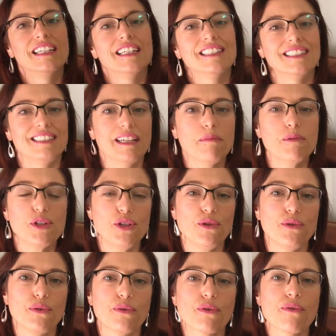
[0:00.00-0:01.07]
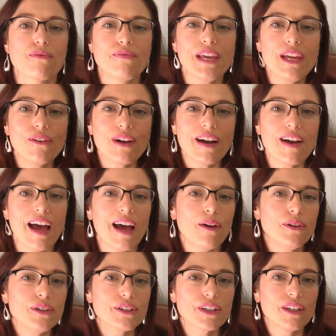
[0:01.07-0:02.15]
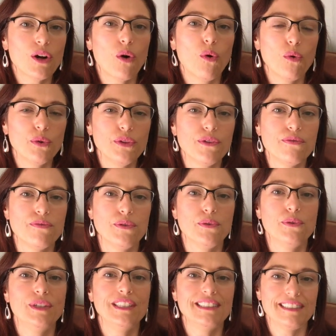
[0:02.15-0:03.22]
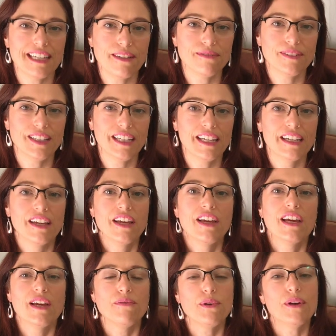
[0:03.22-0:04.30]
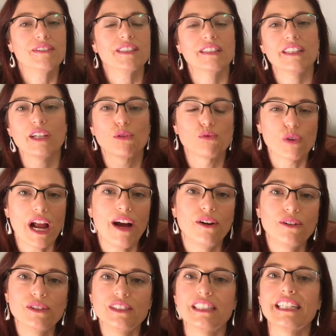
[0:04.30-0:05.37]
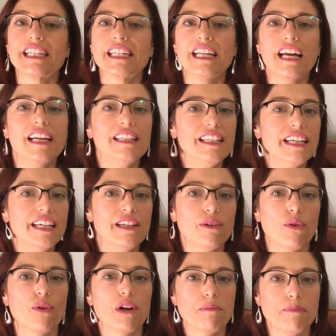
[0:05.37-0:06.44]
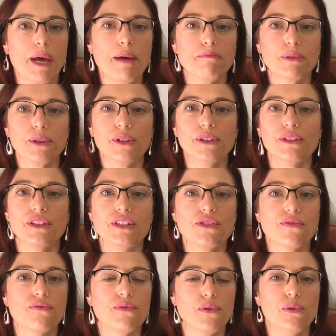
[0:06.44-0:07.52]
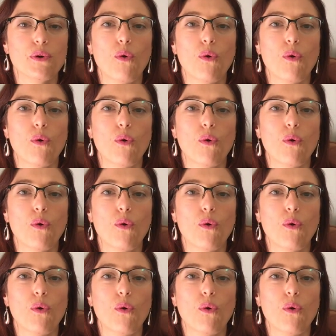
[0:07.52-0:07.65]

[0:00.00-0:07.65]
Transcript: Step 2, figure out how you're going to hold the food safely. If you have something round like an onion or a pepper, this food